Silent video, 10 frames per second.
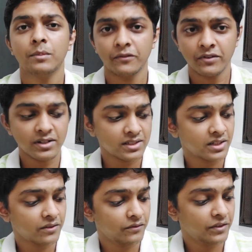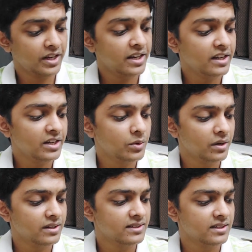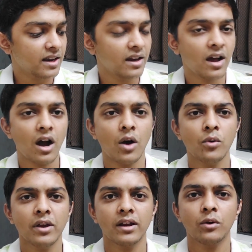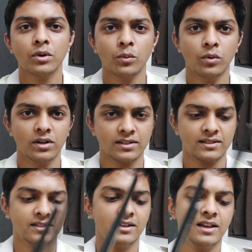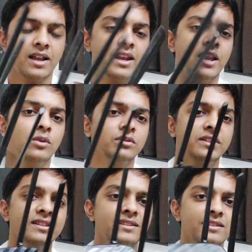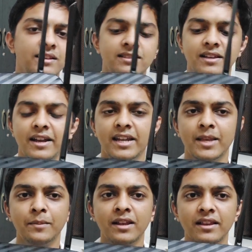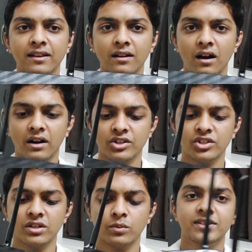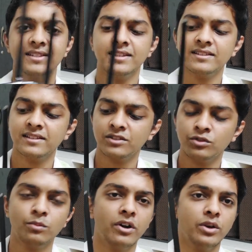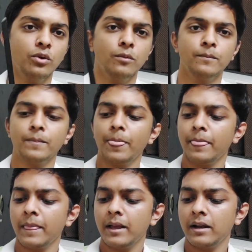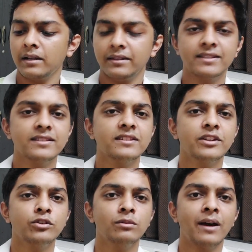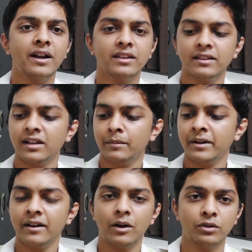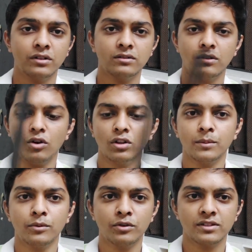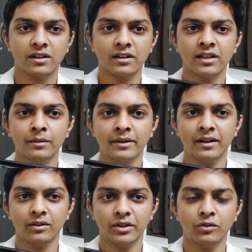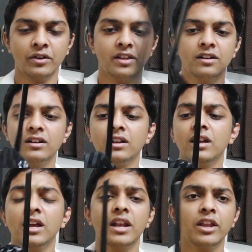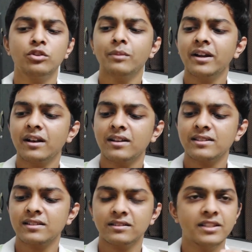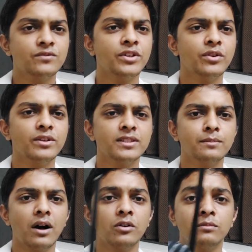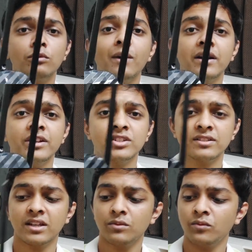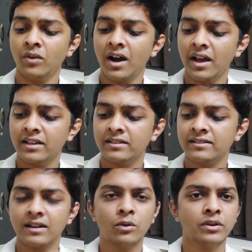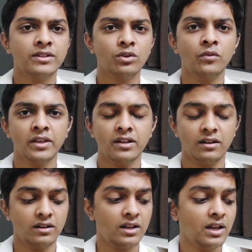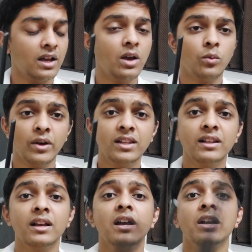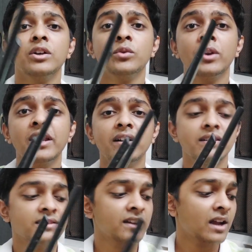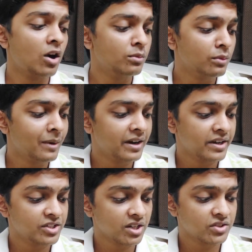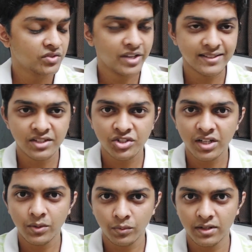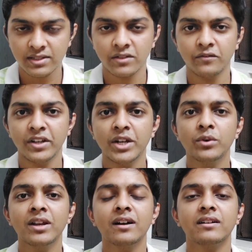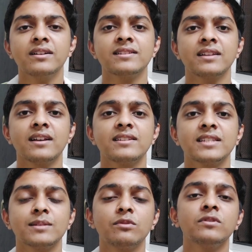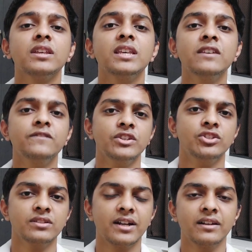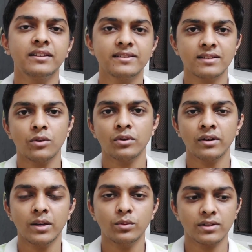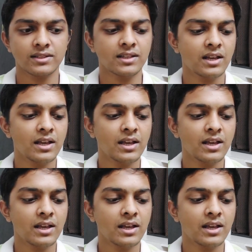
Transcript: But first, we really need to understand how a router works. Now this is a TP-Link Archer with C6 2.0. This is a dual band gigabit router. All the ports are gigabit over here. Now you might ask, this video is about mobile recharge, then why this router is over here? Well, to really understand how mobile recharge essentially works, we need to really understand some of the key feature that this router really works.